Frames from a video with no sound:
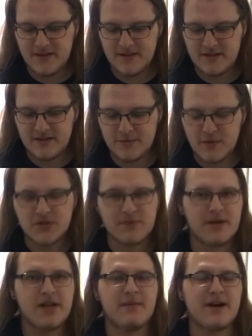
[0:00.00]
The most
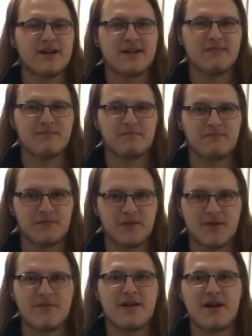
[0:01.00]
complained about
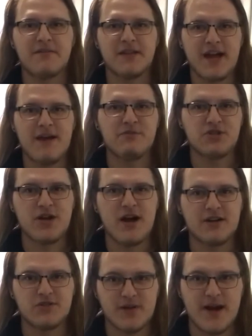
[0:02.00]
gun right now in the game is
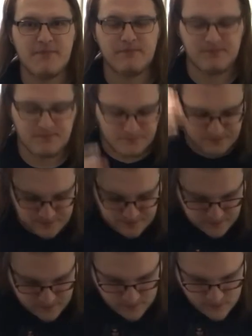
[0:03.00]
shotguns, right?
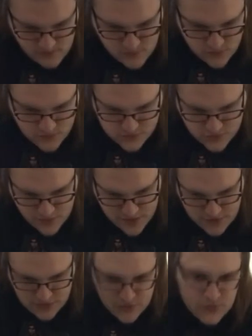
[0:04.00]
So what
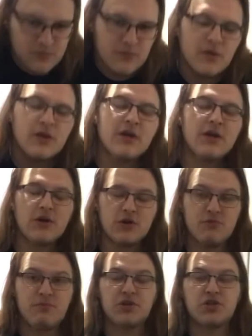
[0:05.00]
do?
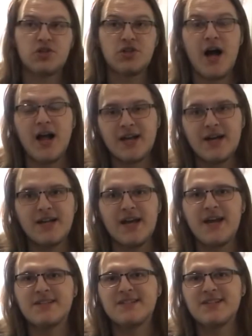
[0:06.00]
You put a shotgun
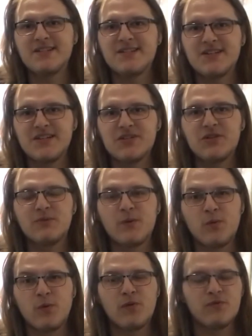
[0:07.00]
as the seasonal
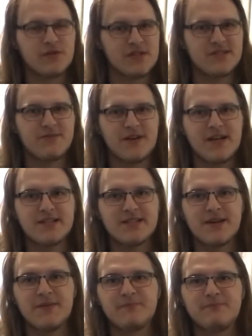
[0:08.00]
reward for this event.
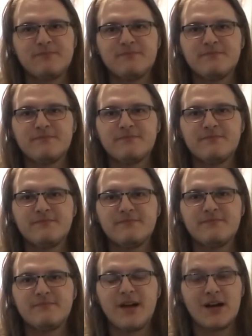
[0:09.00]

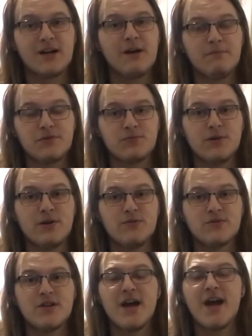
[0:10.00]
A compass
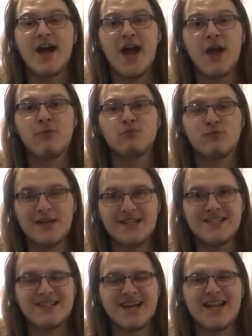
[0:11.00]
rose. A
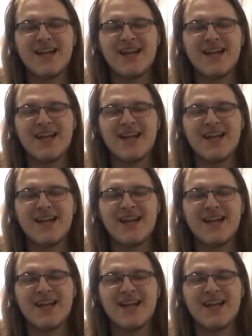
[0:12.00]
reskin